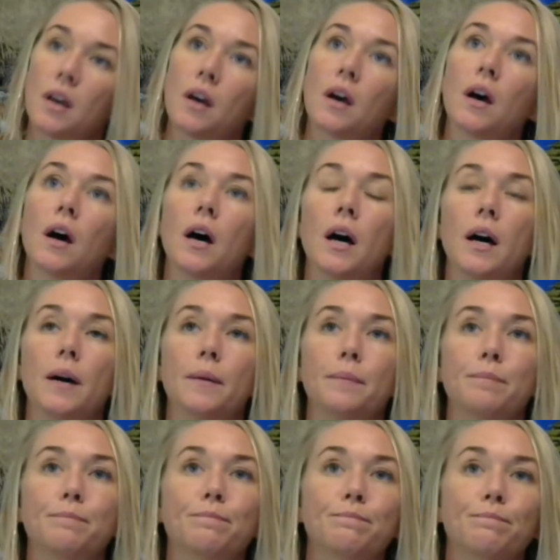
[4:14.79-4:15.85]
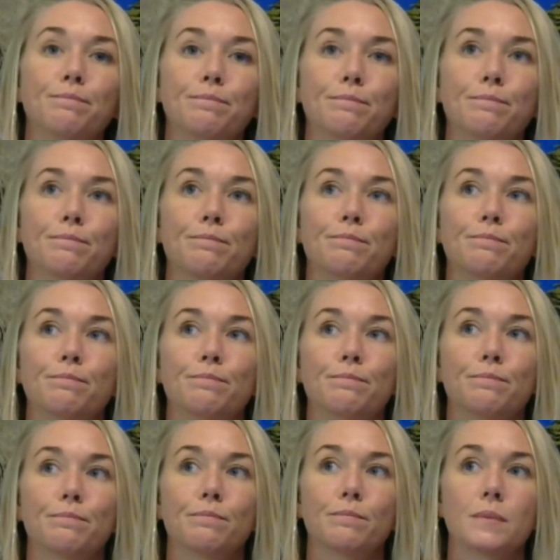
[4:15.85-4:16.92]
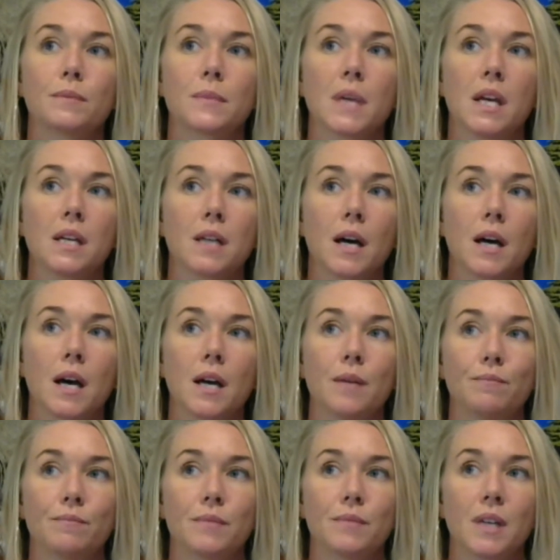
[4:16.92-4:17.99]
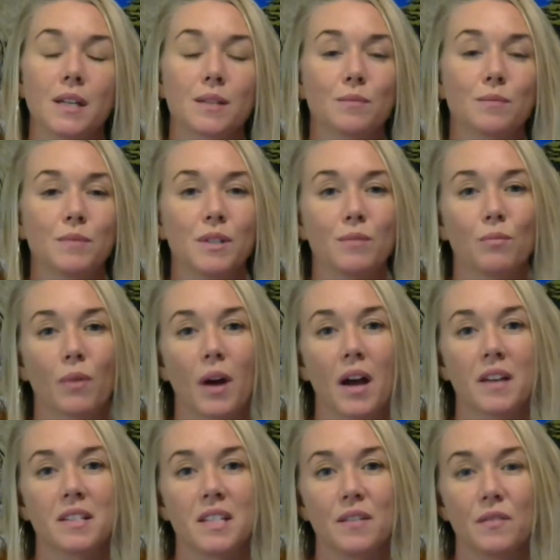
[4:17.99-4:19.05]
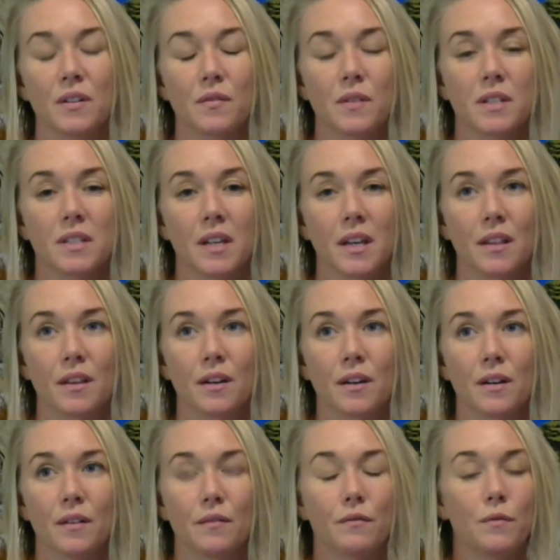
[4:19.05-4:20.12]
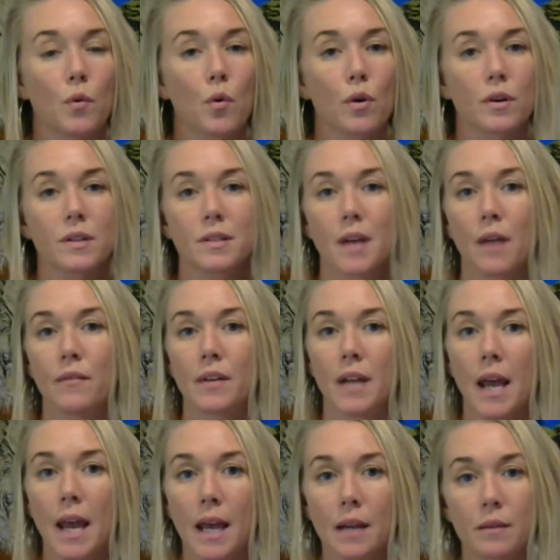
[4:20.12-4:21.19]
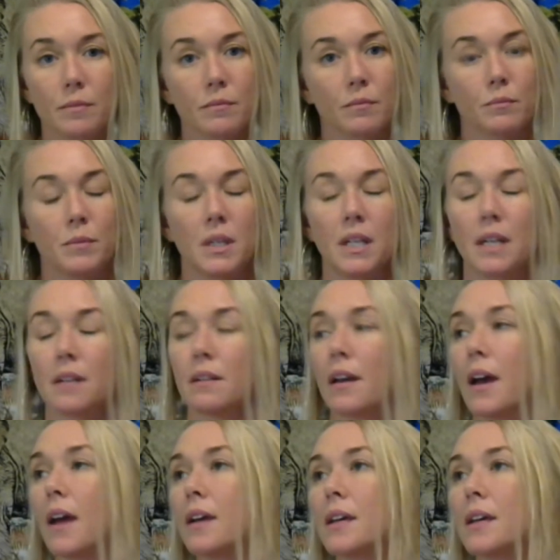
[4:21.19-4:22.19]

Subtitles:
Um, Take time, take some deep breaths, even if it's like the 4-7-8, meaning like